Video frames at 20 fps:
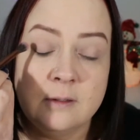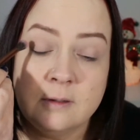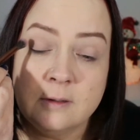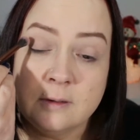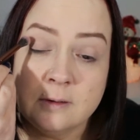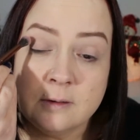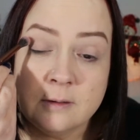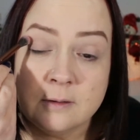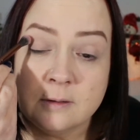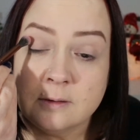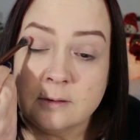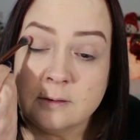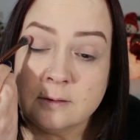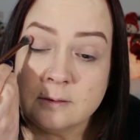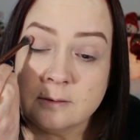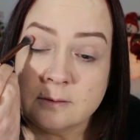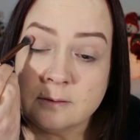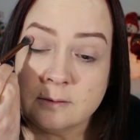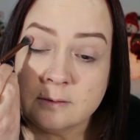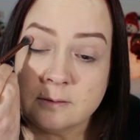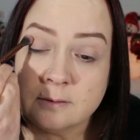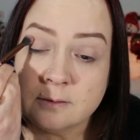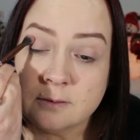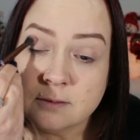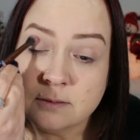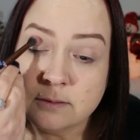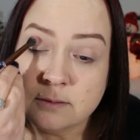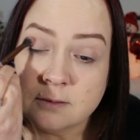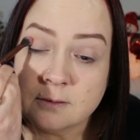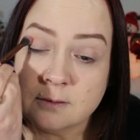
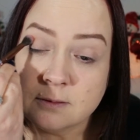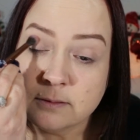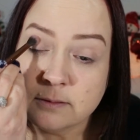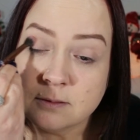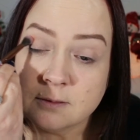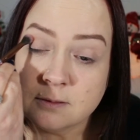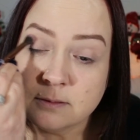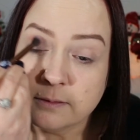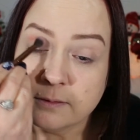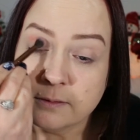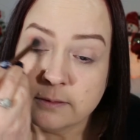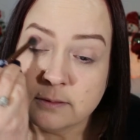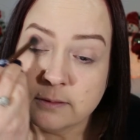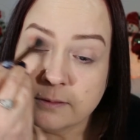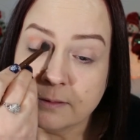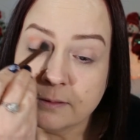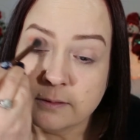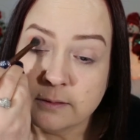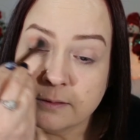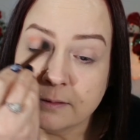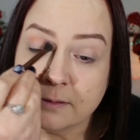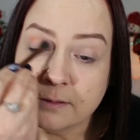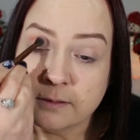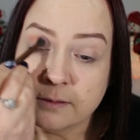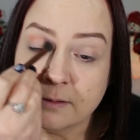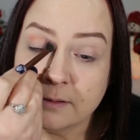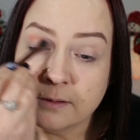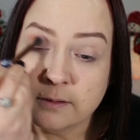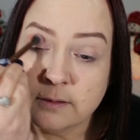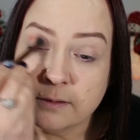
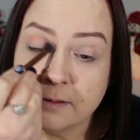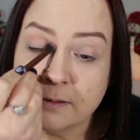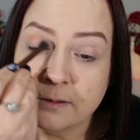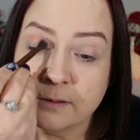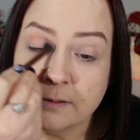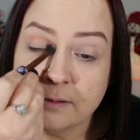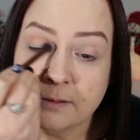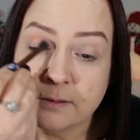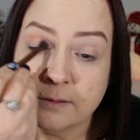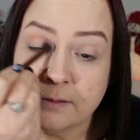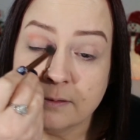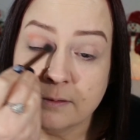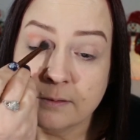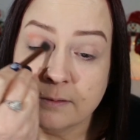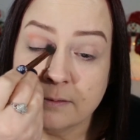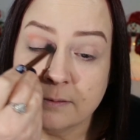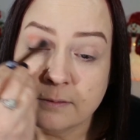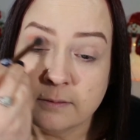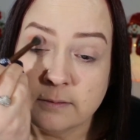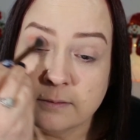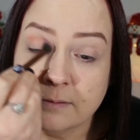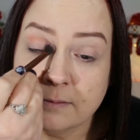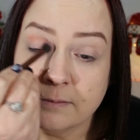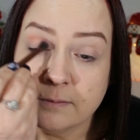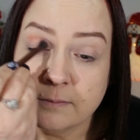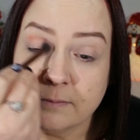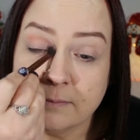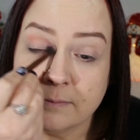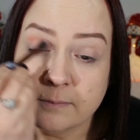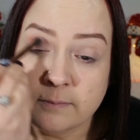
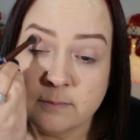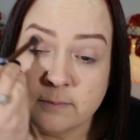No one is speaking in this clip.